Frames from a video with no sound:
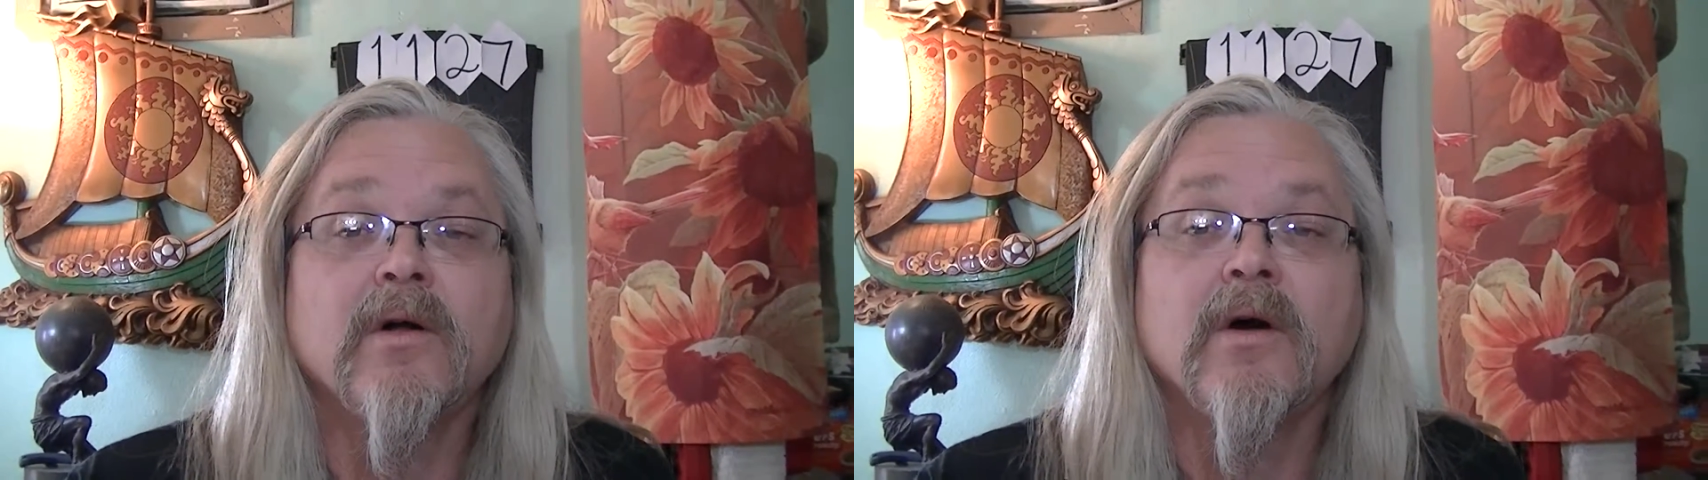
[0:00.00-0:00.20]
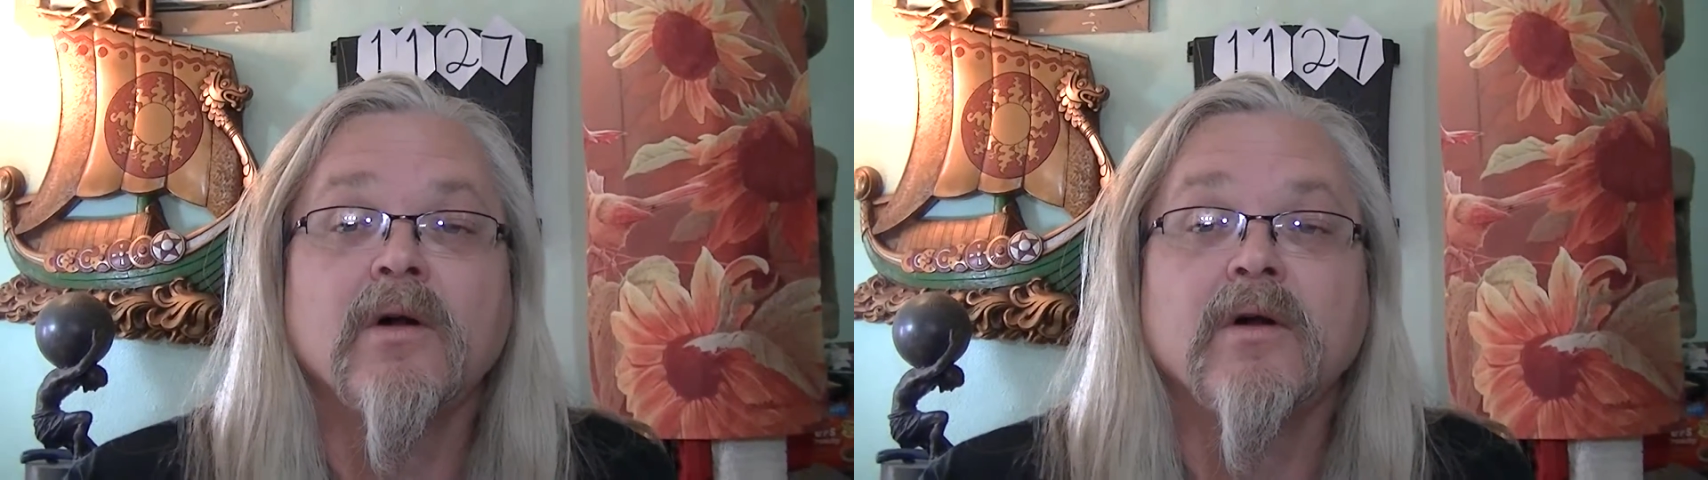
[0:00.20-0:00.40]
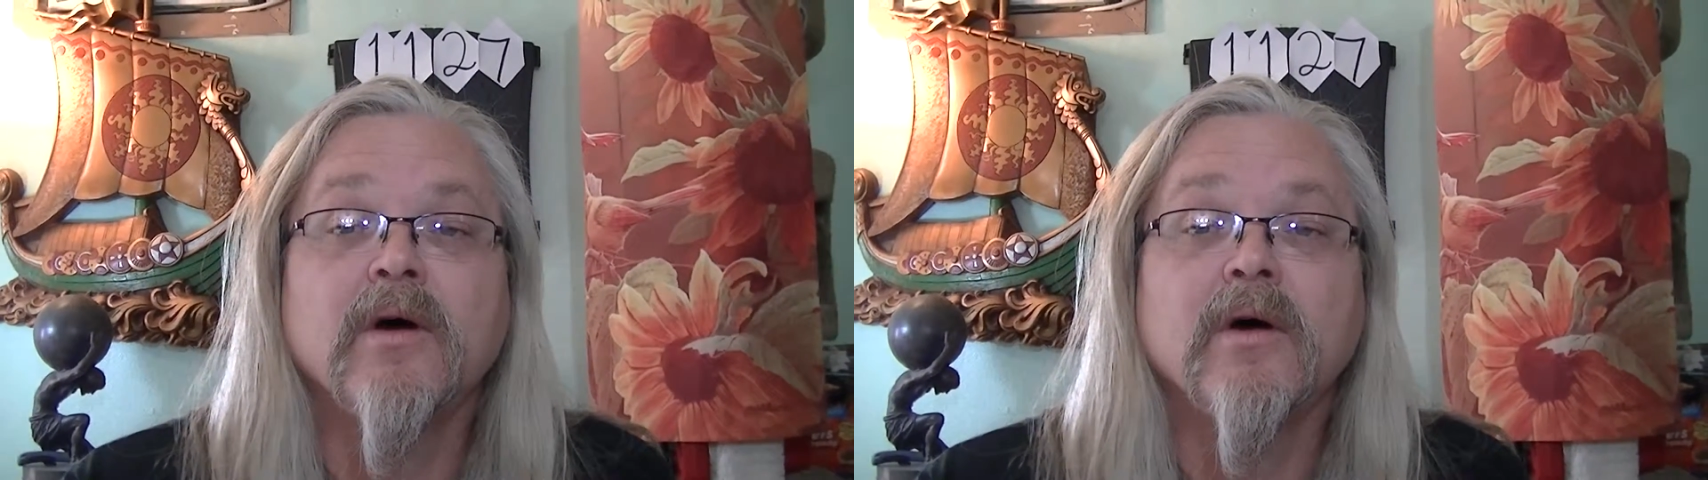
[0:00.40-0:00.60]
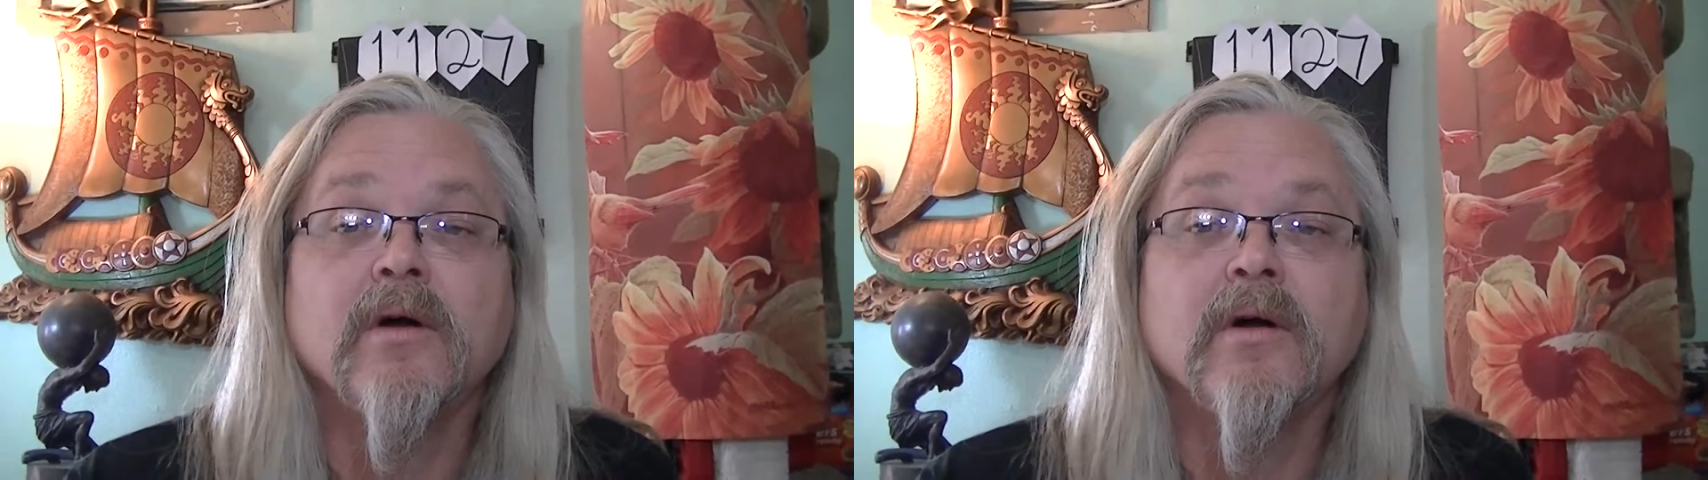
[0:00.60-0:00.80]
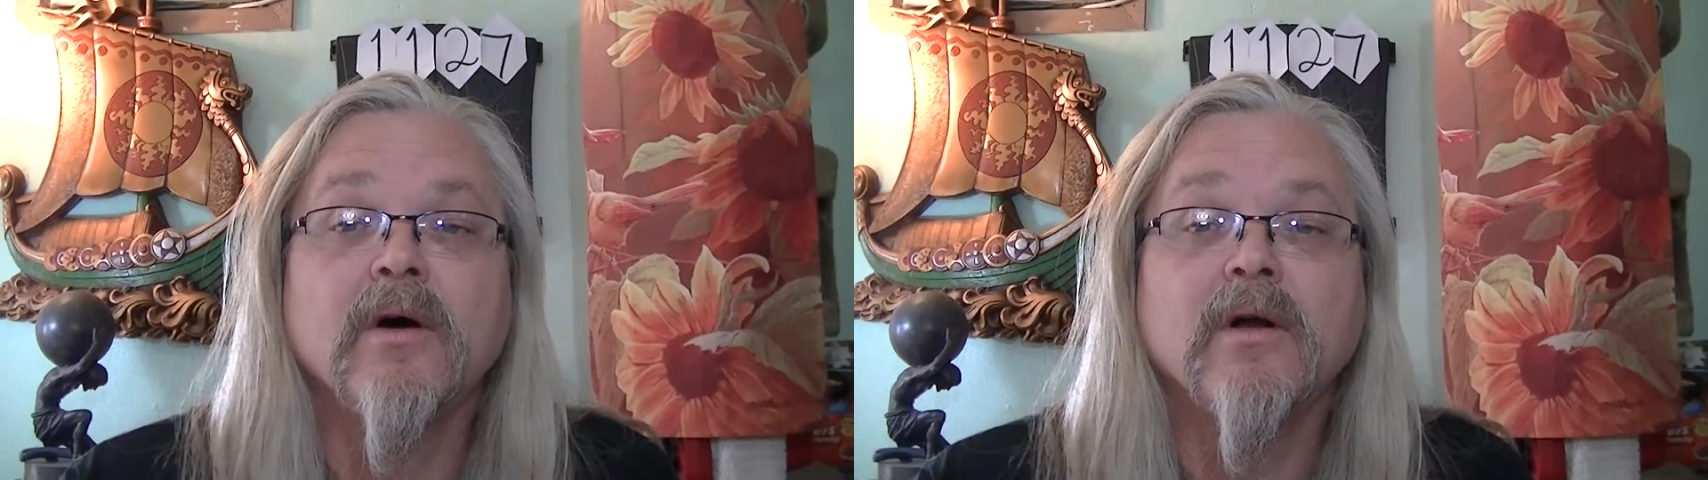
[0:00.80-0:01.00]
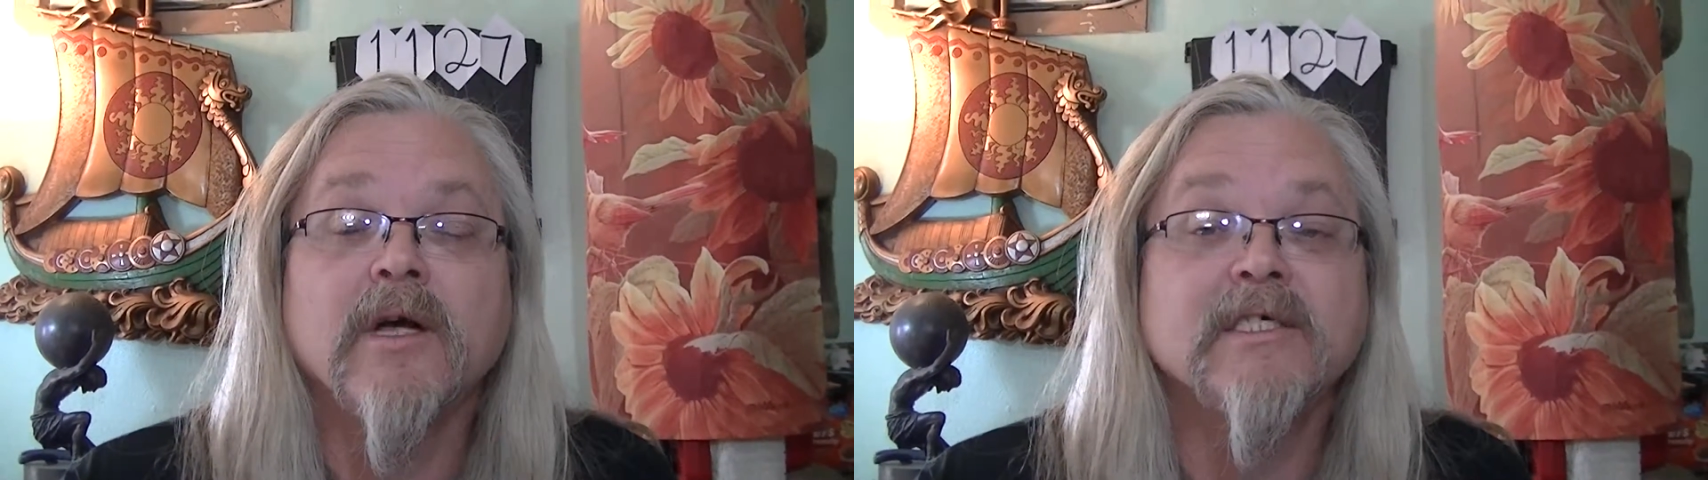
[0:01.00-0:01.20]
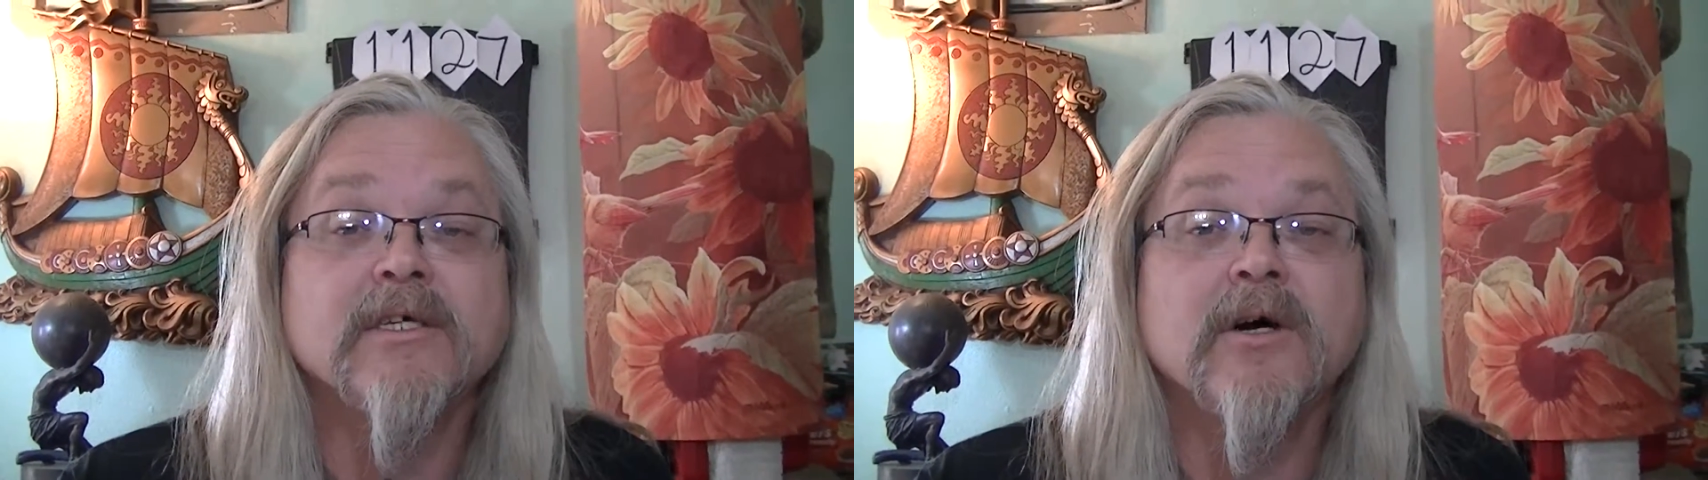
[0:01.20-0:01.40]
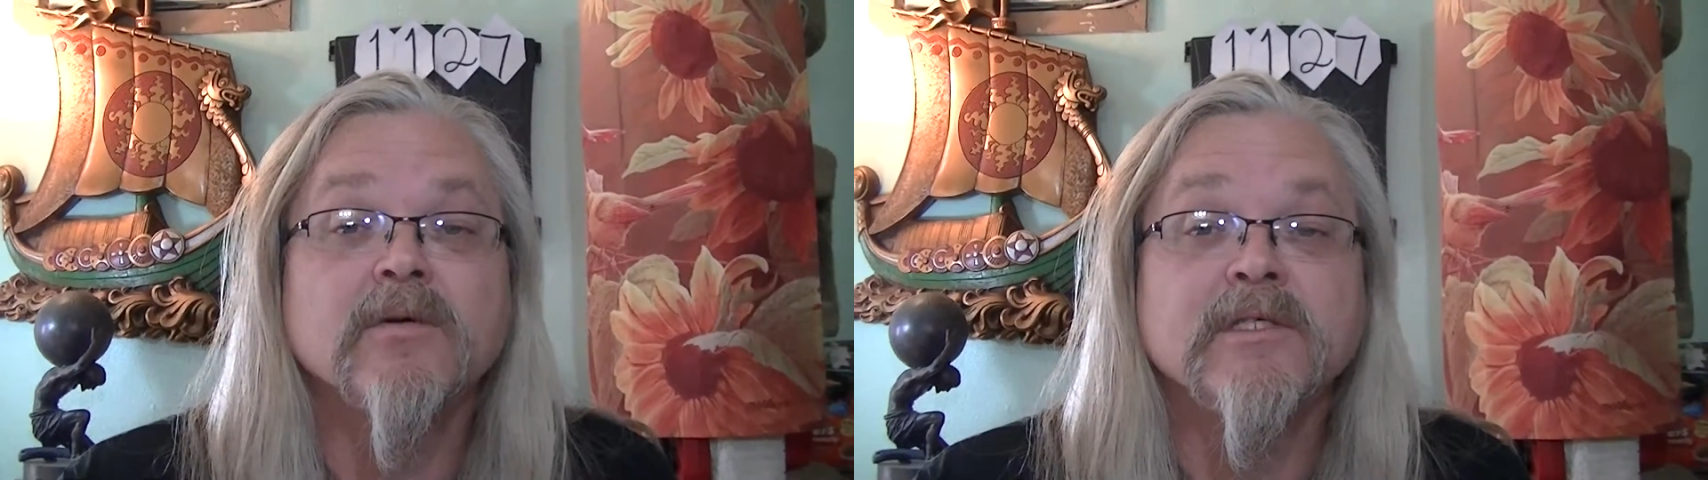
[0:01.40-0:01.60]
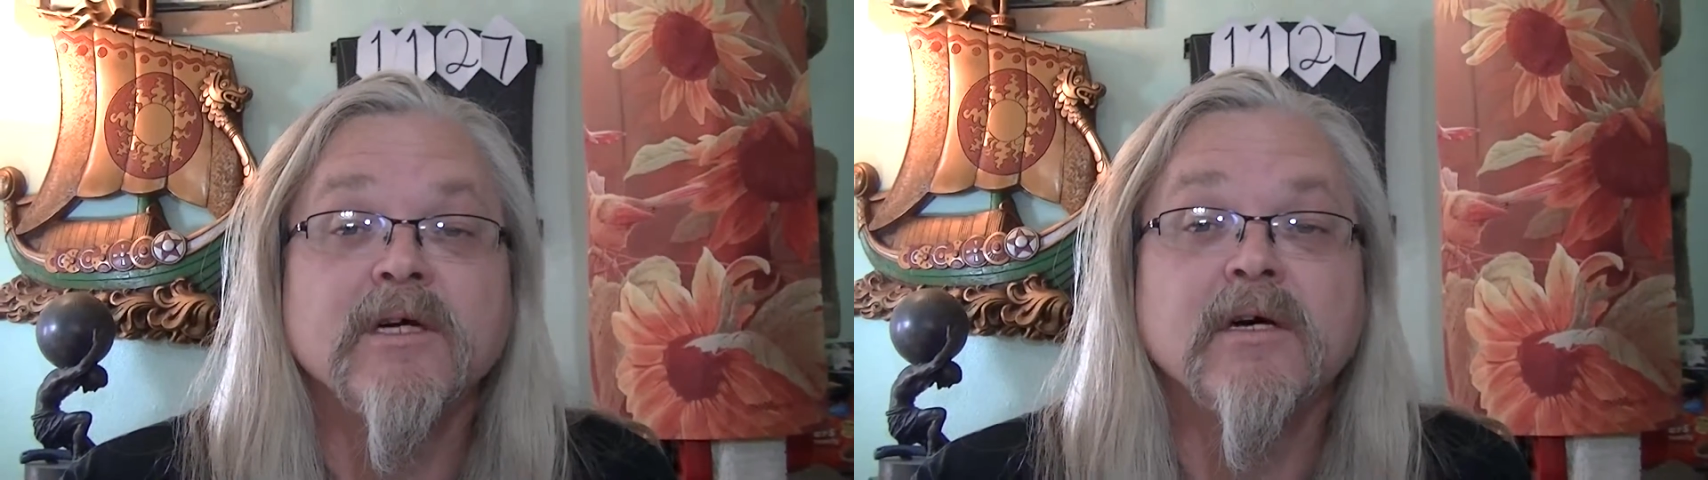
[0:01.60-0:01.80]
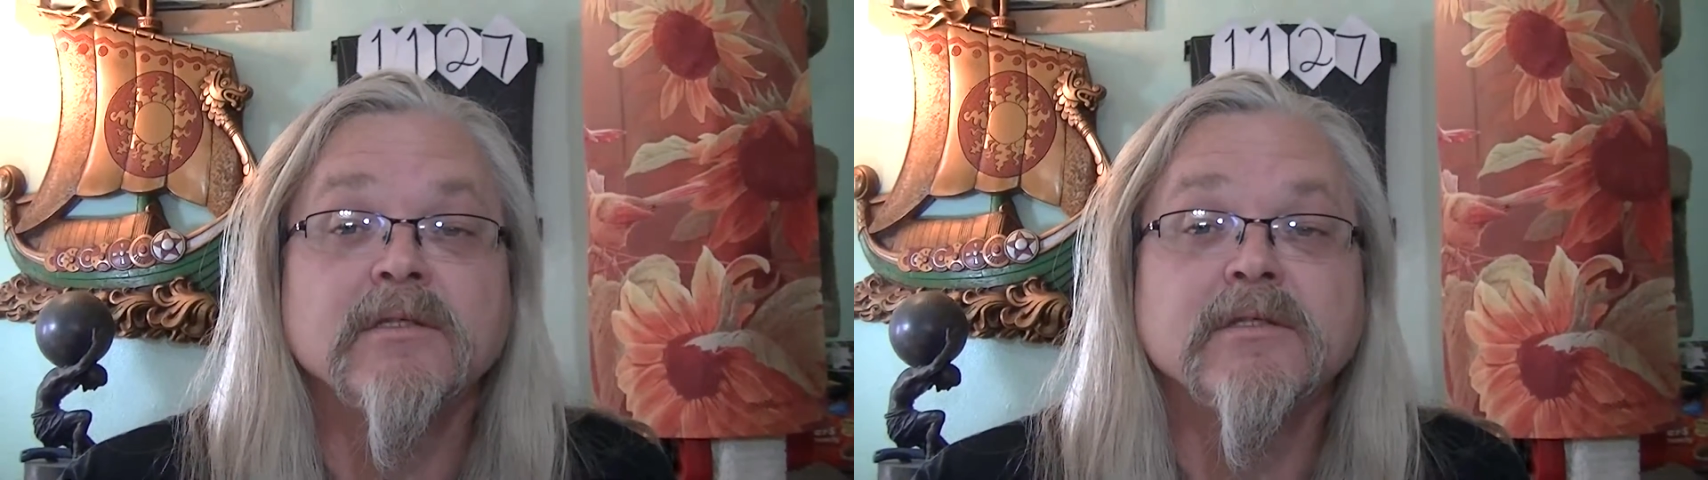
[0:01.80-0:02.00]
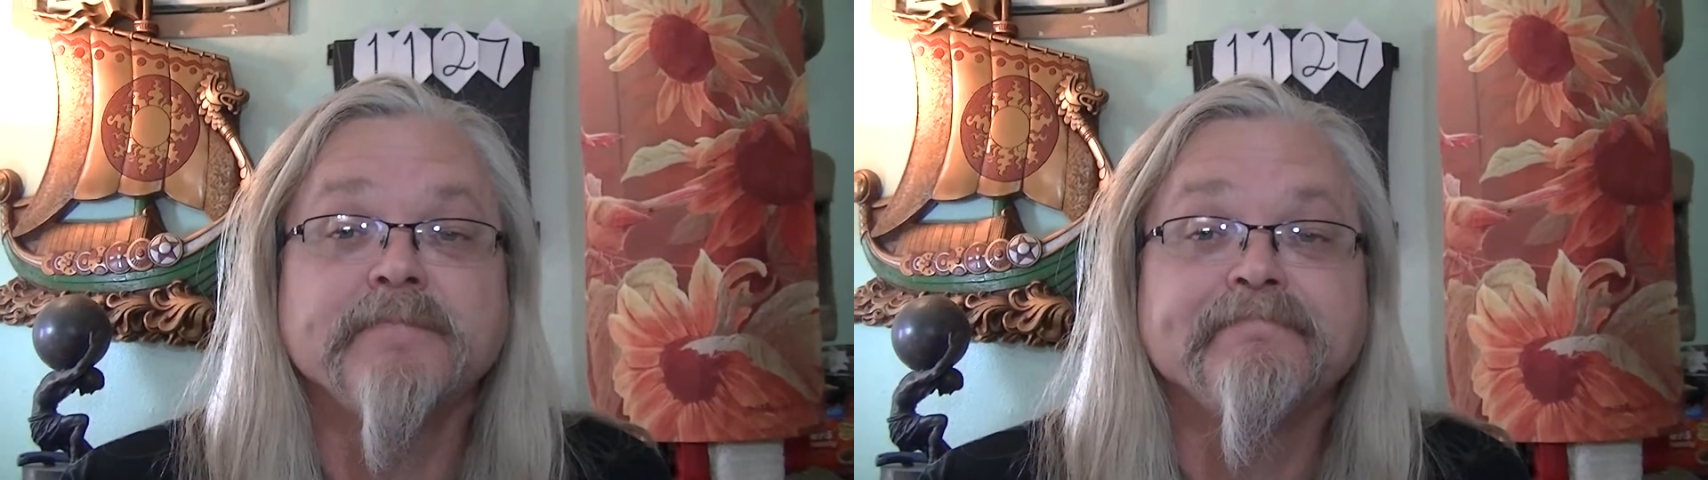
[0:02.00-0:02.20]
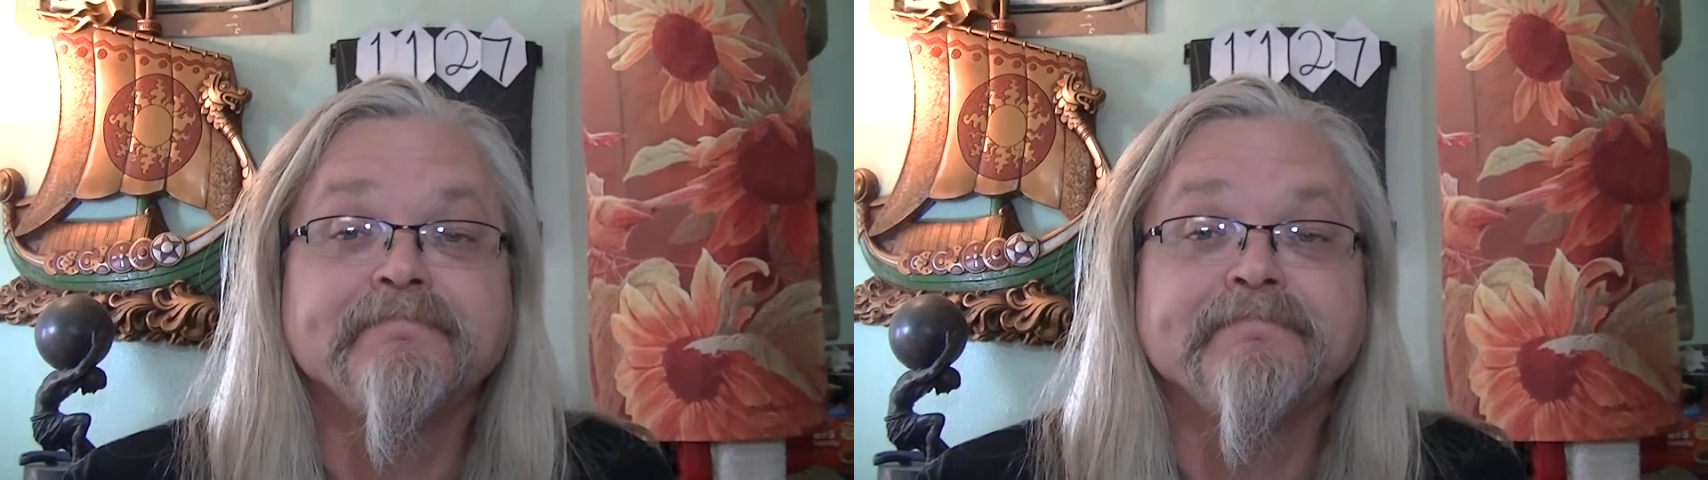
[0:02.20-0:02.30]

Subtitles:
and on and on and on, as it always does.